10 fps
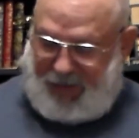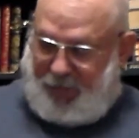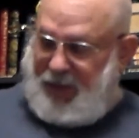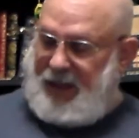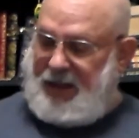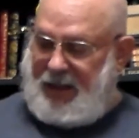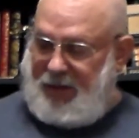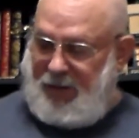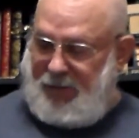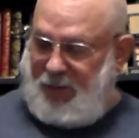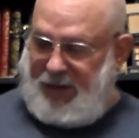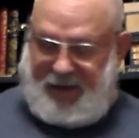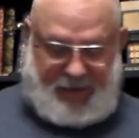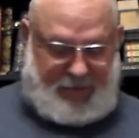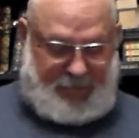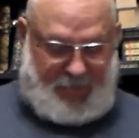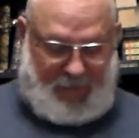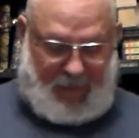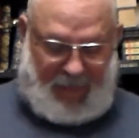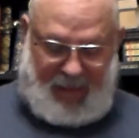some PT with it.
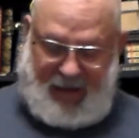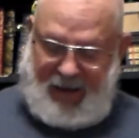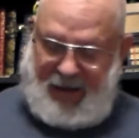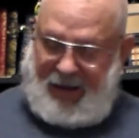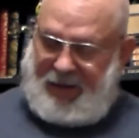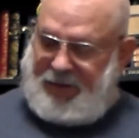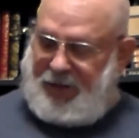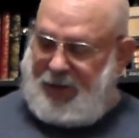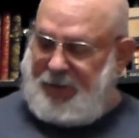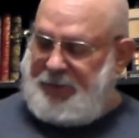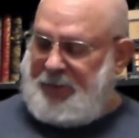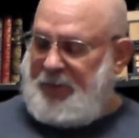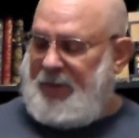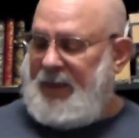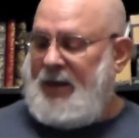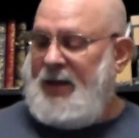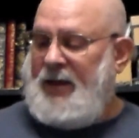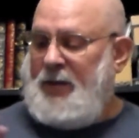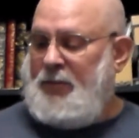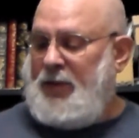So,
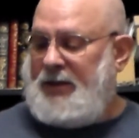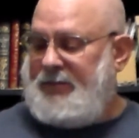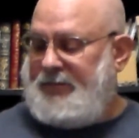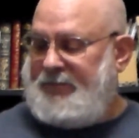but